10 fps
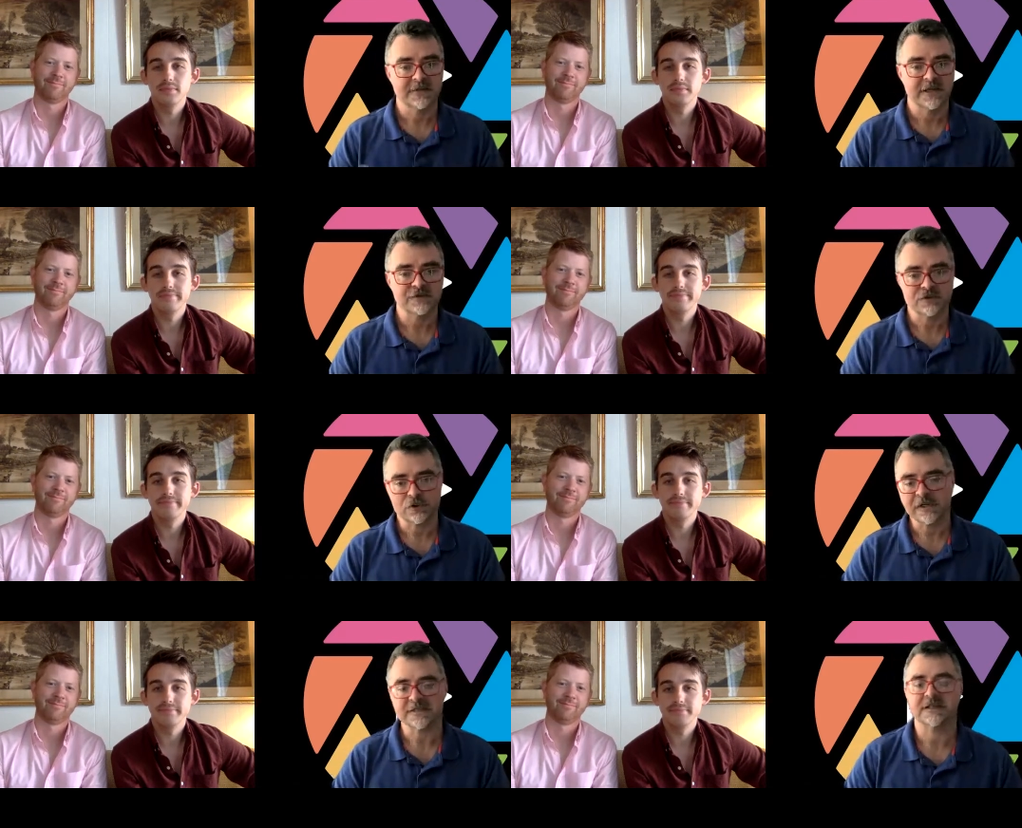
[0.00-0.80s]
Speaker 1: Thanks for
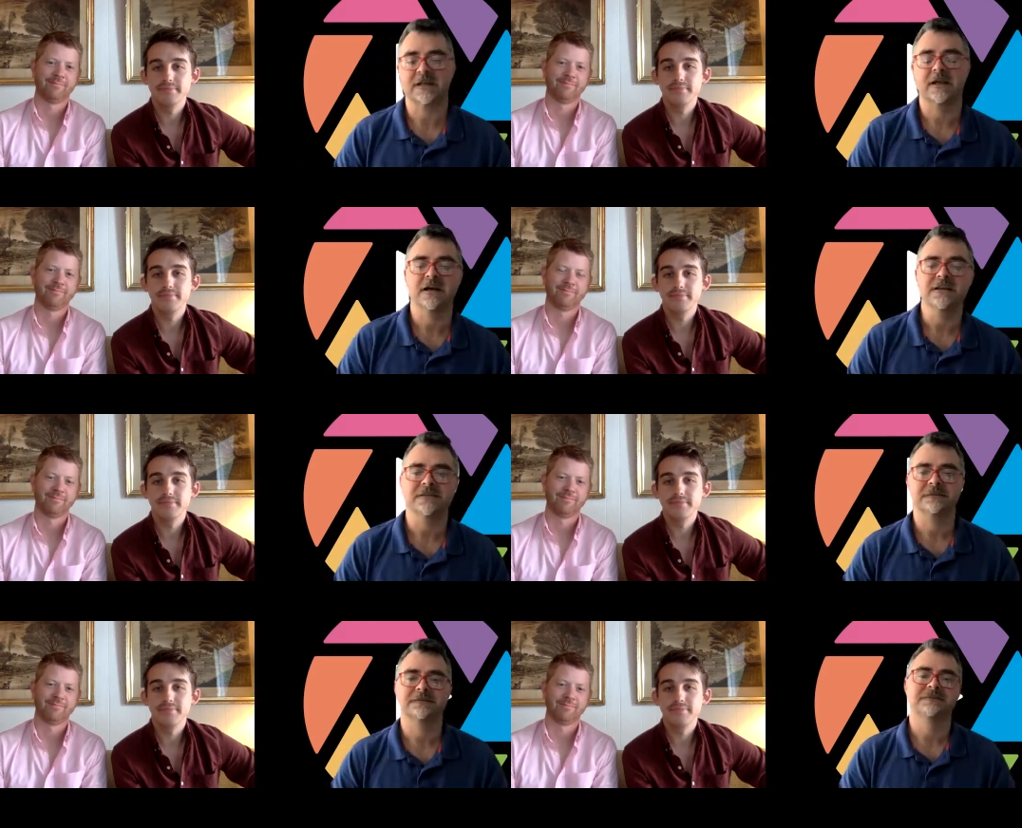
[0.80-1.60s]
joining us today,
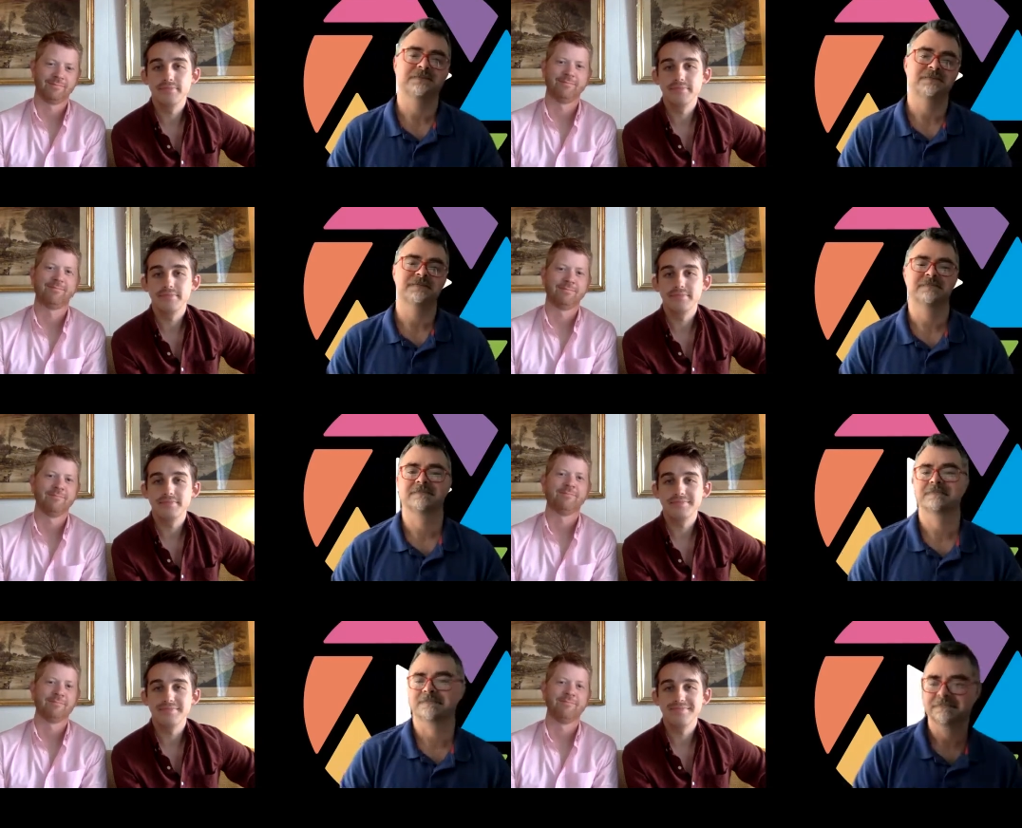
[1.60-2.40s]
guys.
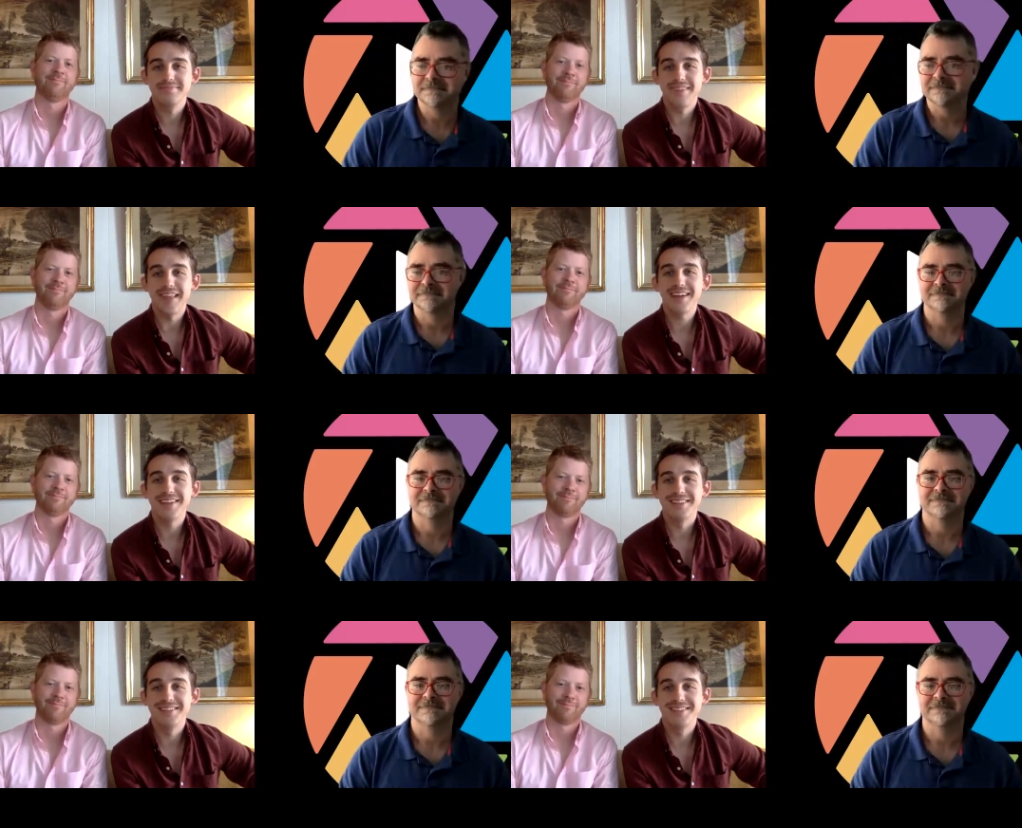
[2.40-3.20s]

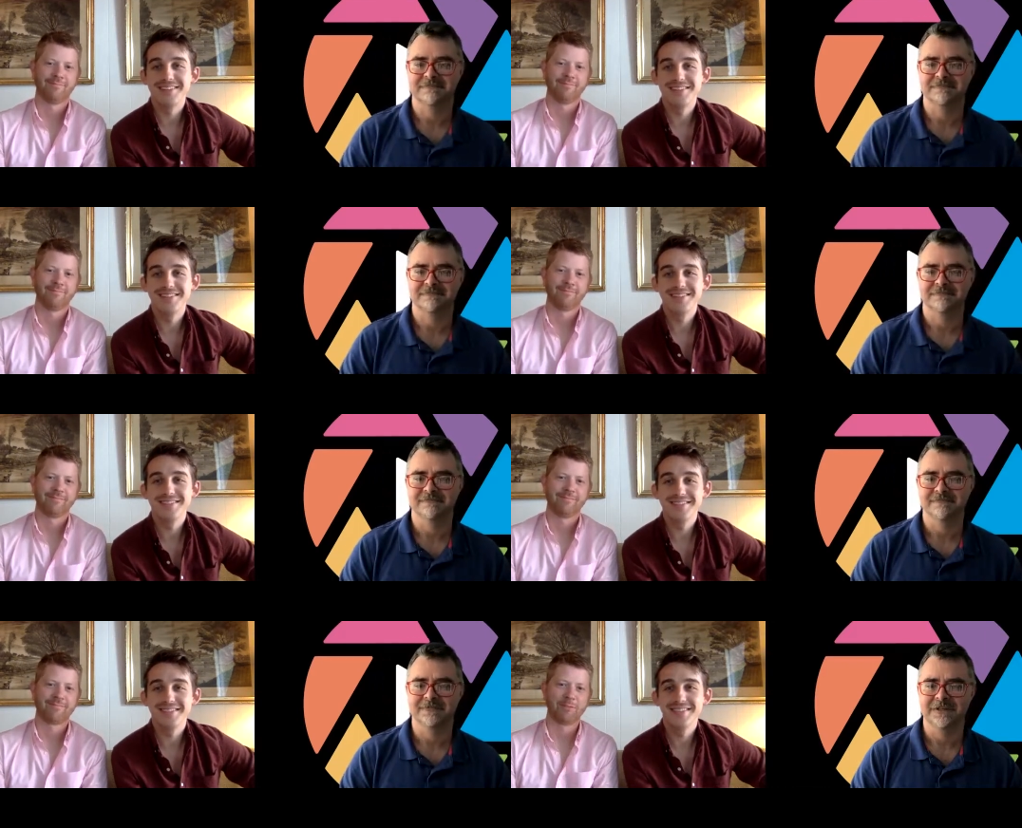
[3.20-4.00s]
Thanks.
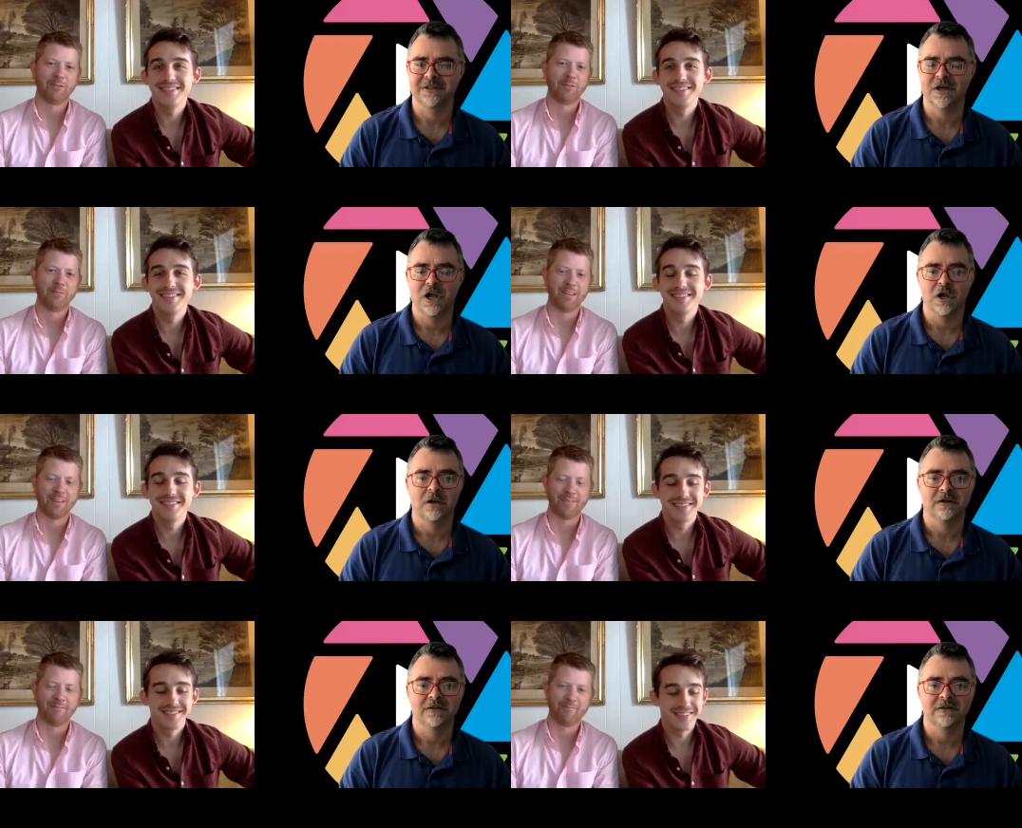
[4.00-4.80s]
Speaker 2: Thrilled to be
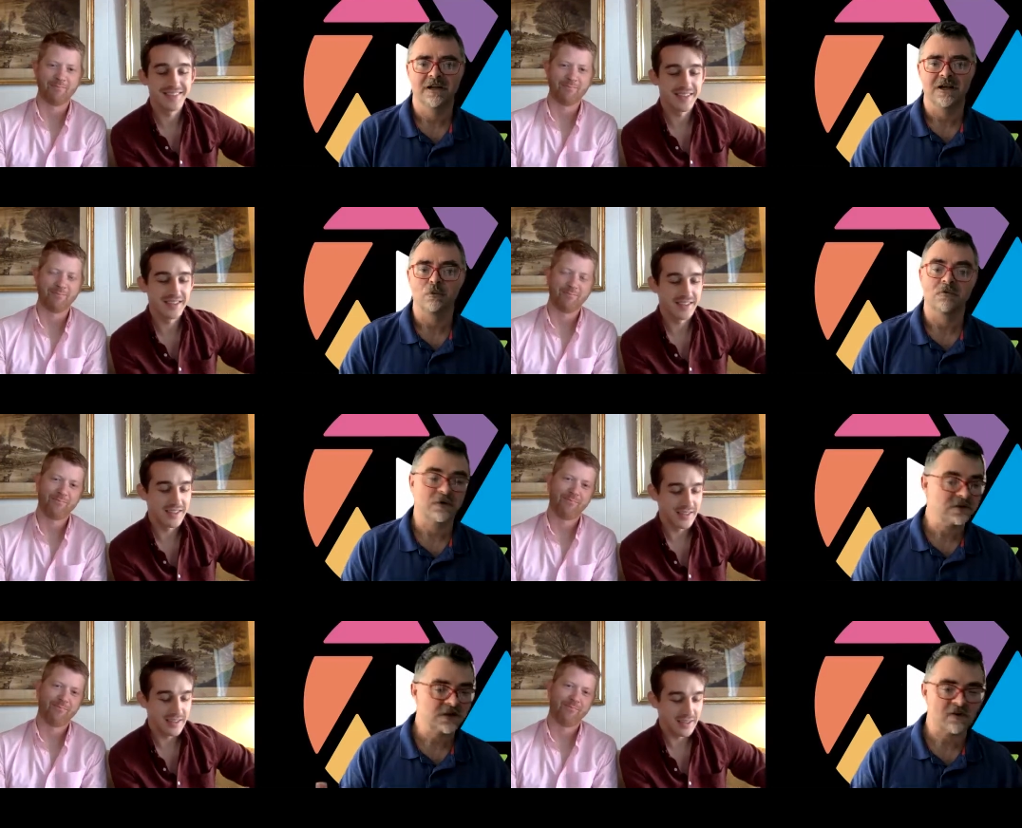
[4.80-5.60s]
here.
Speaker 1: Well,
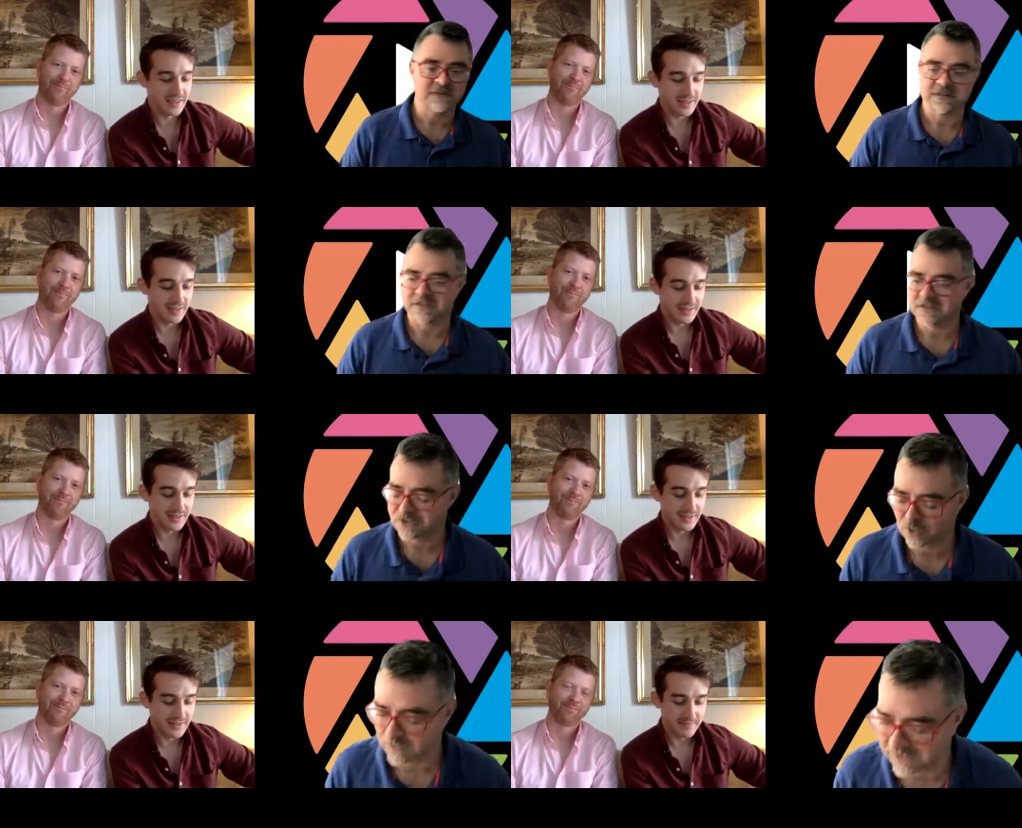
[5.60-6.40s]
first off, let, us
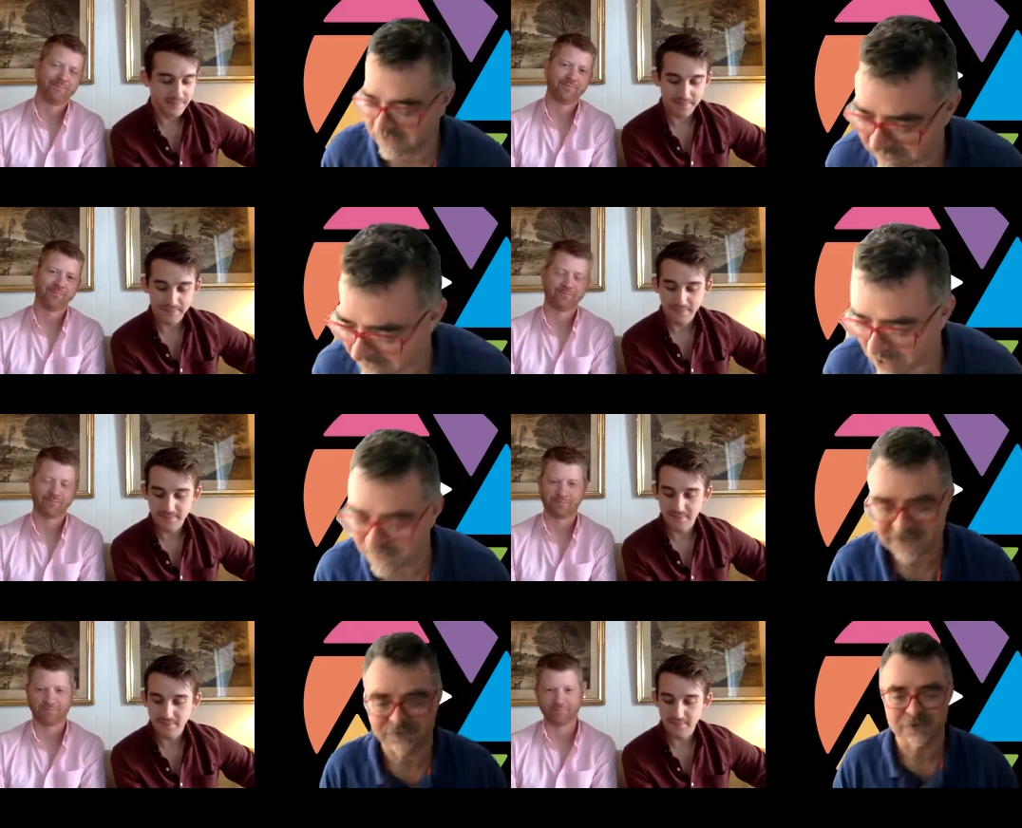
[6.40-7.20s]
start with the
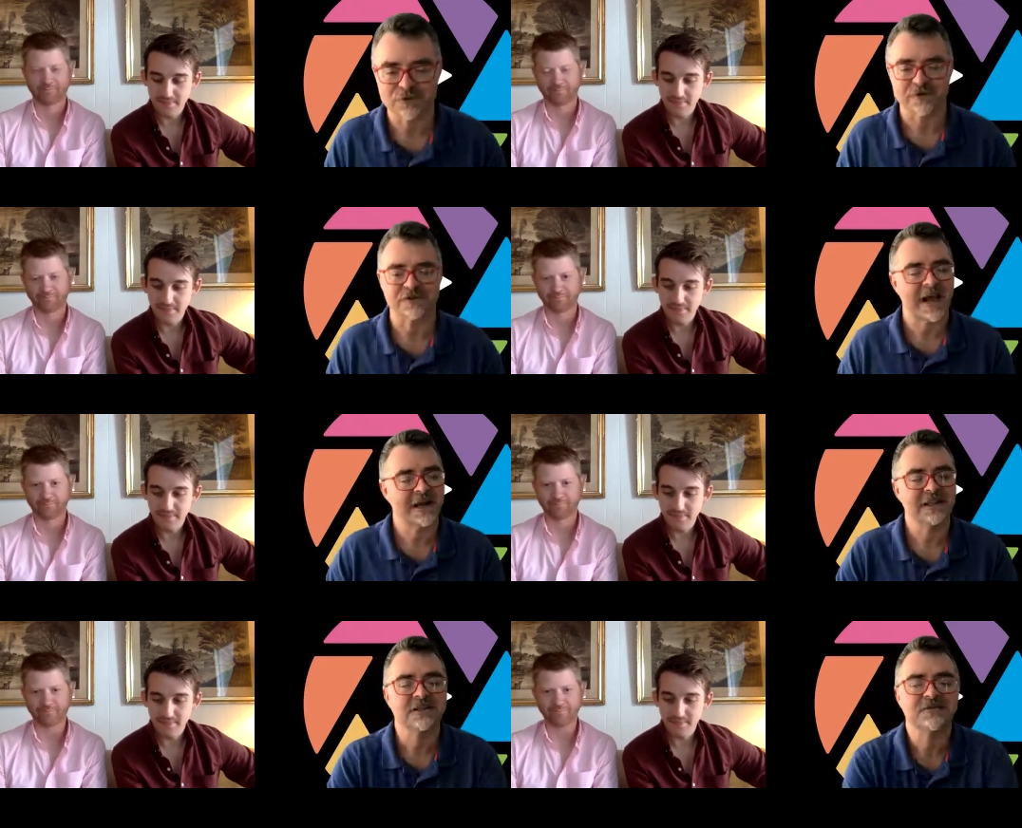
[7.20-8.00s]
always the first question. How
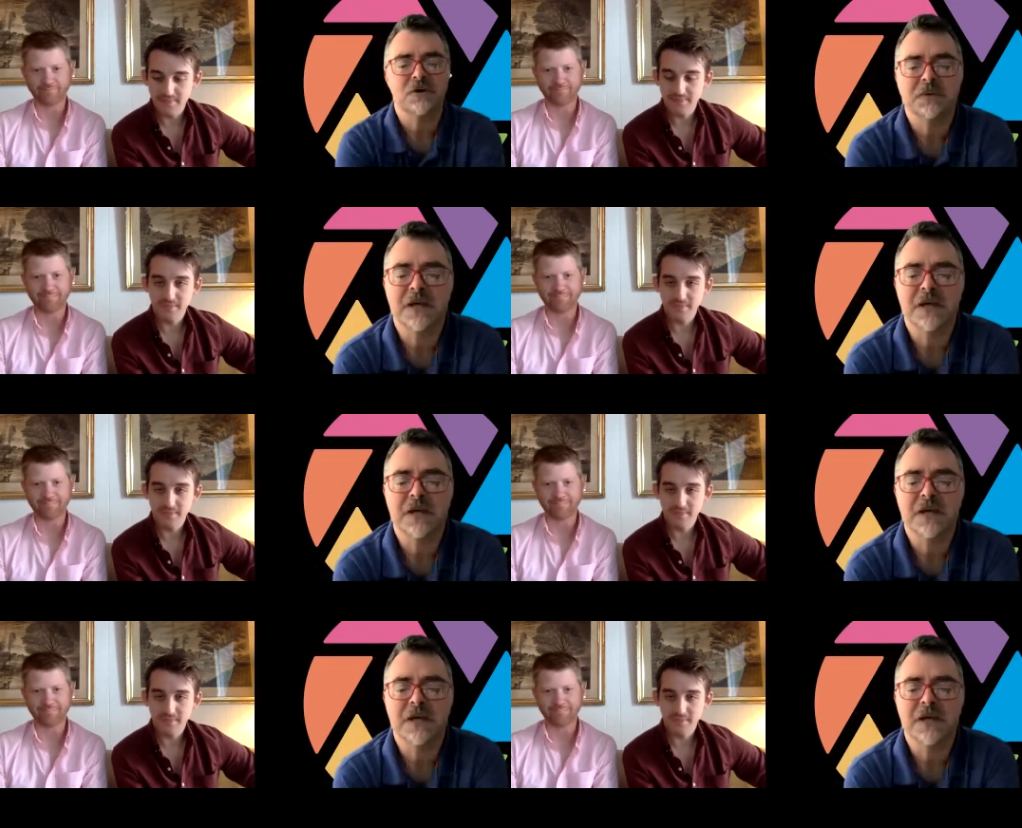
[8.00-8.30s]
did this film